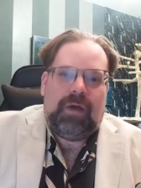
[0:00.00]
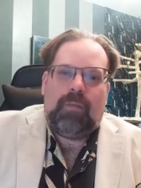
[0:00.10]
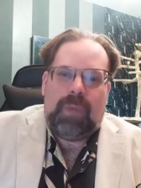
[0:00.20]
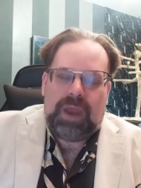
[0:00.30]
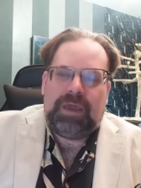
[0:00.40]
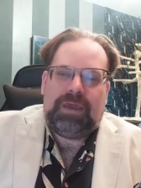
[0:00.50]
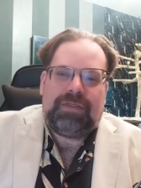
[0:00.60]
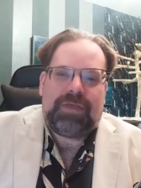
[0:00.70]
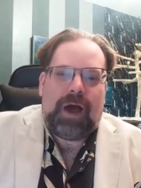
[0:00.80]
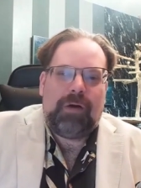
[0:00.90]
many
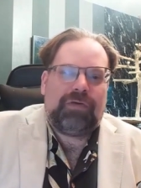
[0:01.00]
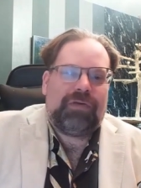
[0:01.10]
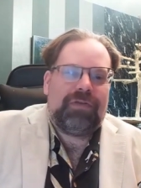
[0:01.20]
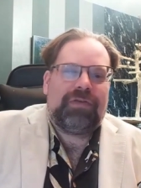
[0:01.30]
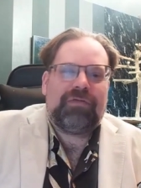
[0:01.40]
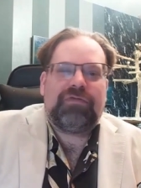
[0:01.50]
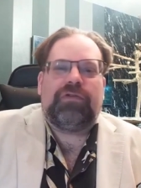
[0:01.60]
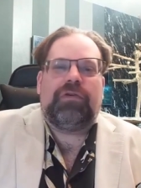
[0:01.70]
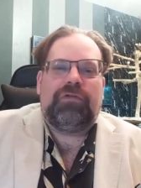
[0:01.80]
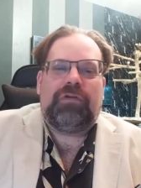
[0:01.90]
thousands of
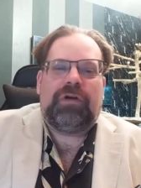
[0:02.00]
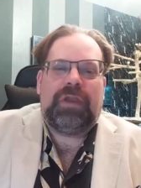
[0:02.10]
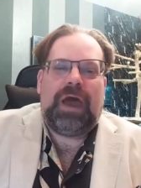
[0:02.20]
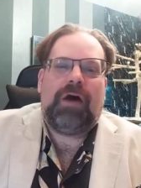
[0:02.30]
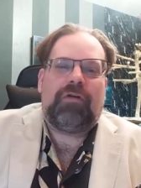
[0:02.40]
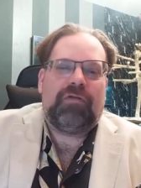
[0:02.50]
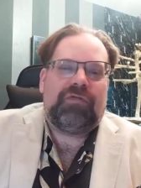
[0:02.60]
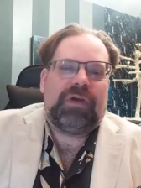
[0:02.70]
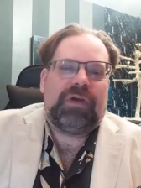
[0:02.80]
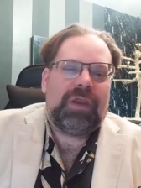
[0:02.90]
children out of
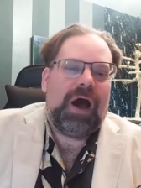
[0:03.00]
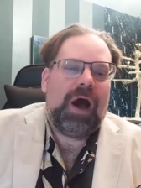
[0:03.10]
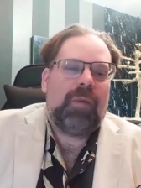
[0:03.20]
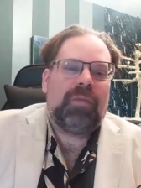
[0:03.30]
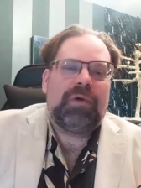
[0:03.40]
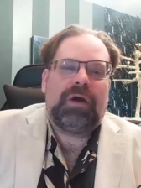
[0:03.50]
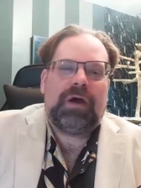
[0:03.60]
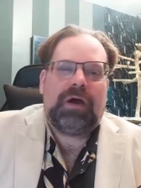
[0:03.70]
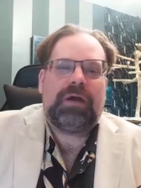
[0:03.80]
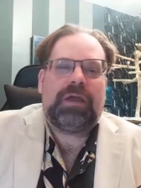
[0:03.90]
Vietnam
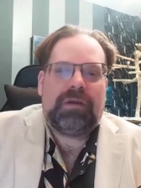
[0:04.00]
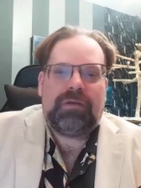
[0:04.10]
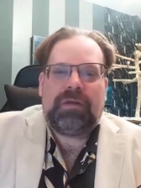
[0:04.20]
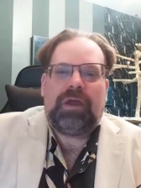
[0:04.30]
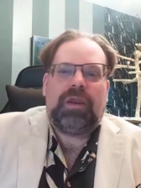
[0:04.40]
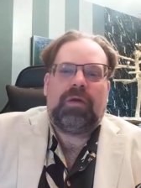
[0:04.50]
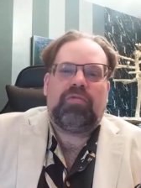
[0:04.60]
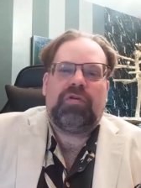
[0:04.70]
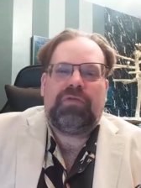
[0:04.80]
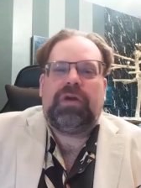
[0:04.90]
uh, in in a
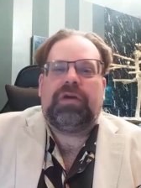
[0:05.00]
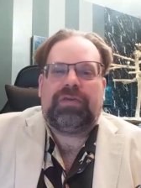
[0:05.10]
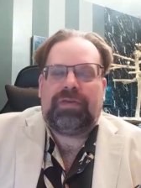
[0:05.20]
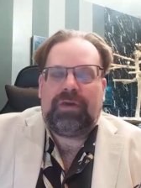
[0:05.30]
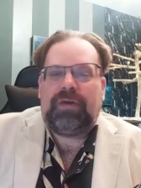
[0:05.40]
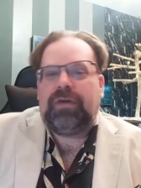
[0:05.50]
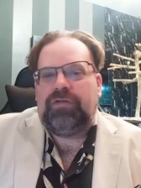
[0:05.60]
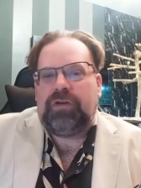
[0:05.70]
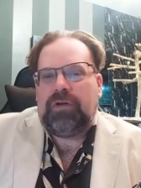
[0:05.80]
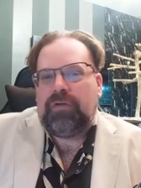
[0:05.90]
previous
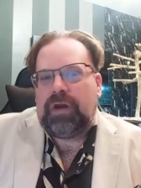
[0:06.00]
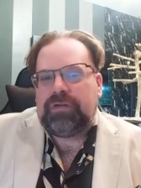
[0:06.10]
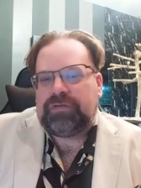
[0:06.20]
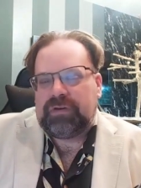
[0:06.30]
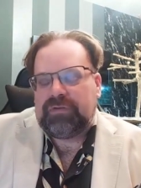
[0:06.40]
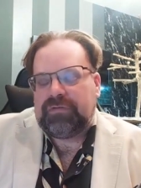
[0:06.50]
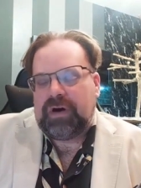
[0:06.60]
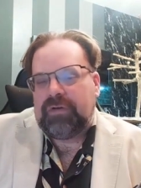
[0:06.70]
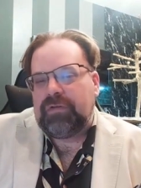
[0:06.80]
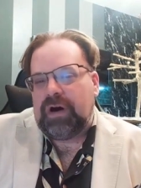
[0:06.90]
generation of,
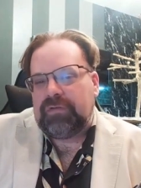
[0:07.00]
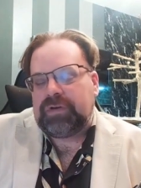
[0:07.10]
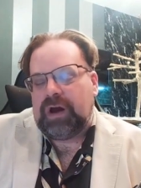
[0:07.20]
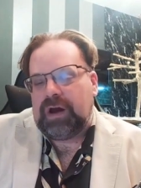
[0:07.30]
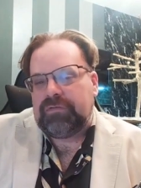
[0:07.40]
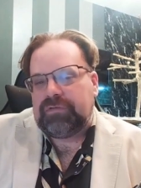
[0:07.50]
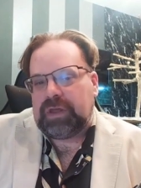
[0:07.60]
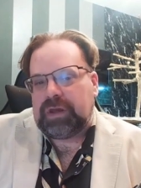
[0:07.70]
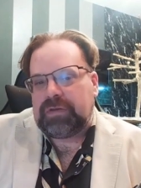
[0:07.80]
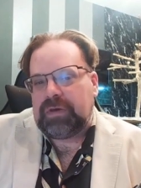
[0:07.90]
of, of
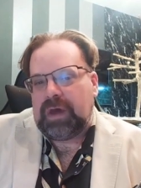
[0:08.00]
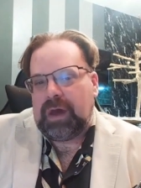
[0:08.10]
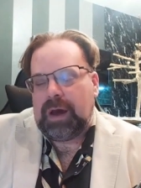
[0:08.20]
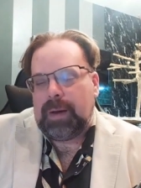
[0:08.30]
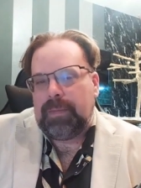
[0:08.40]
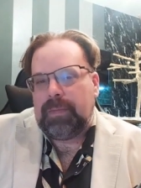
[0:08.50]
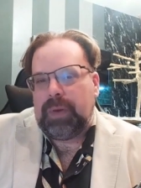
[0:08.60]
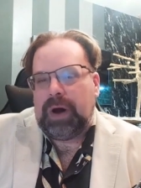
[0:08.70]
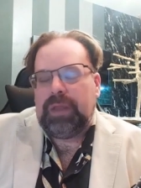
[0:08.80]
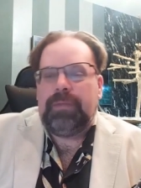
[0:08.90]
conflict. Um,
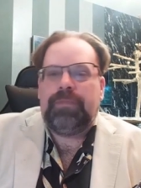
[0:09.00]
but